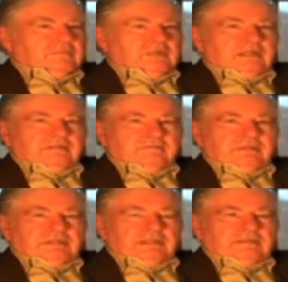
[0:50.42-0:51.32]
Right.
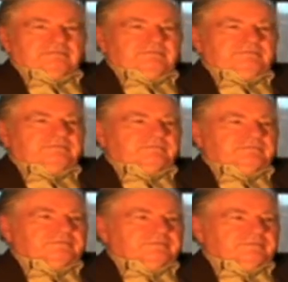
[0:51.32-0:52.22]
Well, I
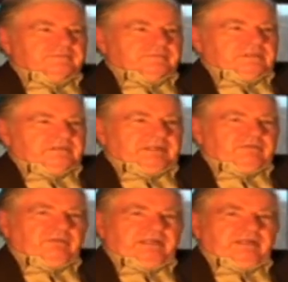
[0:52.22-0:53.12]
spent
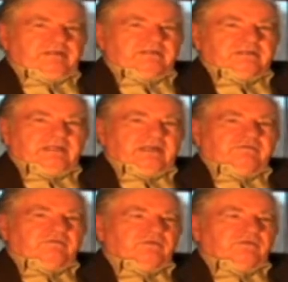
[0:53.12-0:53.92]
20 years in the Air